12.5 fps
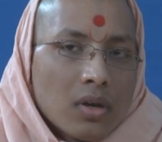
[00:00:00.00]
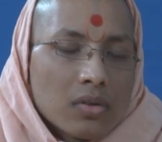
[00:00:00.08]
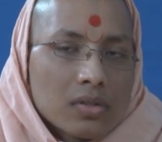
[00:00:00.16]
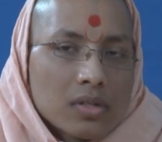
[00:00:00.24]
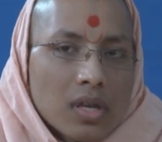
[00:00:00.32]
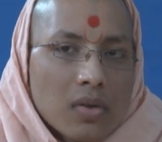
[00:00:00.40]

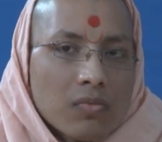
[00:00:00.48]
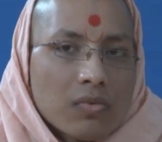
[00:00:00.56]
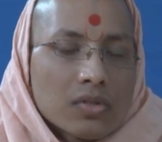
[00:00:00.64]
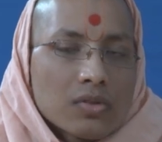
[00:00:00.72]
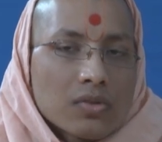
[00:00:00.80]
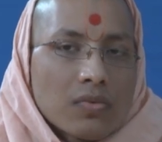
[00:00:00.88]
same
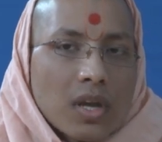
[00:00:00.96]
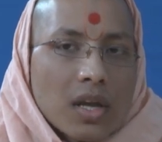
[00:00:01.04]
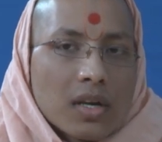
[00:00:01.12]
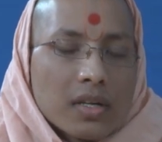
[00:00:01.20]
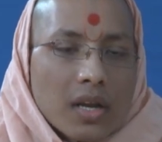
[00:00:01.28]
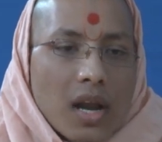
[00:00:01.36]
virtues we
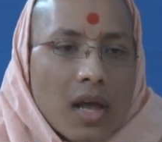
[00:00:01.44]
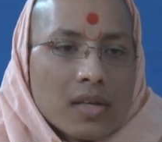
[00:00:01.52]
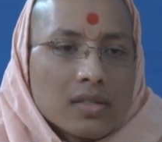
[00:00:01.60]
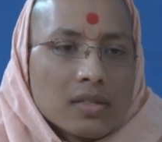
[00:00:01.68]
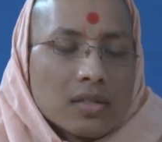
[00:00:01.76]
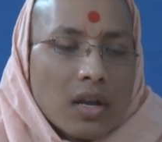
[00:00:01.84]
can
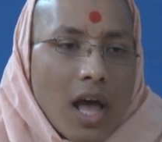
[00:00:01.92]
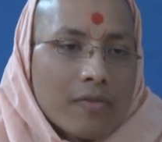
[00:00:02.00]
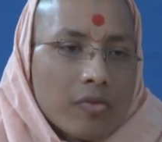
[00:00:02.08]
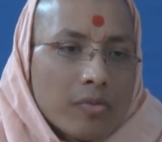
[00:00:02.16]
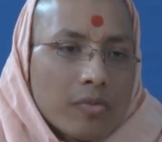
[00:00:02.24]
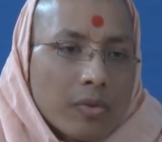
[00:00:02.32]
realize in the
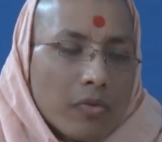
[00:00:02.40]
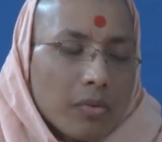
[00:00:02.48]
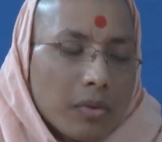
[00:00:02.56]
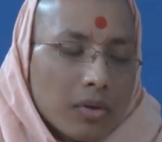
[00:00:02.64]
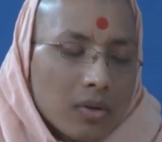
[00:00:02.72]
life of our,